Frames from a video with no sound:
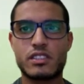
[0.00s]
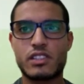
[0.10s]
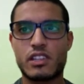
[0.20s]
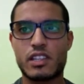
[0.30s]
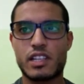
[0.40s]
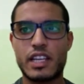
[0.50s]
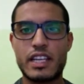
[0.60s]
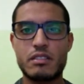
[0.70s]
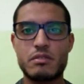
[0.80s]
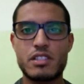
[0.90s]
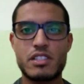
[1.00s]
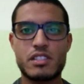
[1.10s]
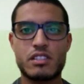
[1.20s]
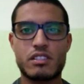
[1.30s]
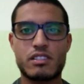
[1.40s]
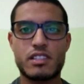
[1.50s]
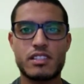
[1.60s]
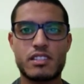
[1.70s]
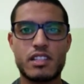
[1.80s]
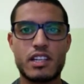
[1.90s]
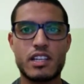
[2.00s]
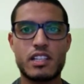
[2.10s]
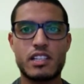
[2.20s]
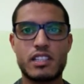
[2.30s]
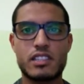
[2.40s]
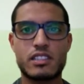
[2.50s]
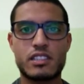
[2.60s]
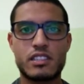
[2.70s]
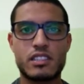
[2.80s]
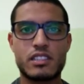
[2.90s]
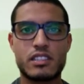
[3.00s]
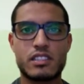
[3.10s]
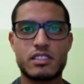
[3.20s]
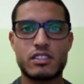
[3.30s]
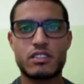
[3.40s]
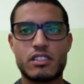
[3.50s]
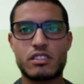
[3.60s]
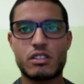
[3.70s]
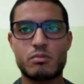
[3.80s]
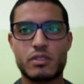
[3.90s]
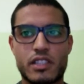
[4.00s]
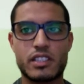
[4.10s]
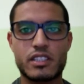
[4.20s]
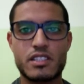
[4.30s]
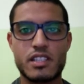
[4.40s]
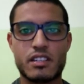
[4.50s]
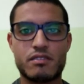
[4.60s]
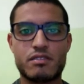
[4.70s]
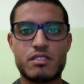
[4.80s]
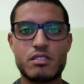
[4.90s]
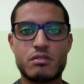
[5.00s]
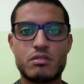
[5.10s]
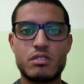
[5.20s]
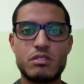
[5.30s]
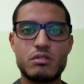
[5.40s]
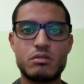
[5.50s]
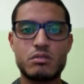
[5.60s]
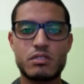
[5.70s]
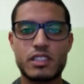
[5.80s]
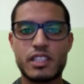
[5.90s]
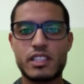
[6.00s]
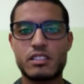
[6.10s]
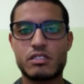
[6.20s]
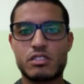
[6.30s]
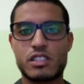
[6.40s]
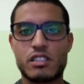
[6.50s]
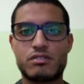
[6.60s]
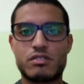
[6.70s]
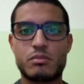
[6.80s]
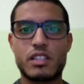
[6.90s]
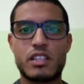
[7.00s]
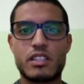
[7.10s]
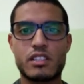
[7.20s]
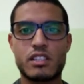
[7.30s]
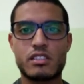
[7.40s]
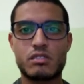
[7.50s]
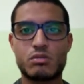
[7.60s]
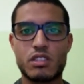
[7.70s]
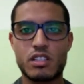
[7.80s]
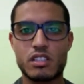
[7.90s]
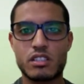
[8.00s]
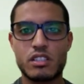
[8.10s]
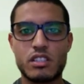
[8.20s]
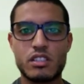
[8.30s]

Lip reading: Not the language, not the style, and not the topic in itself. So you get yourself familiarized with the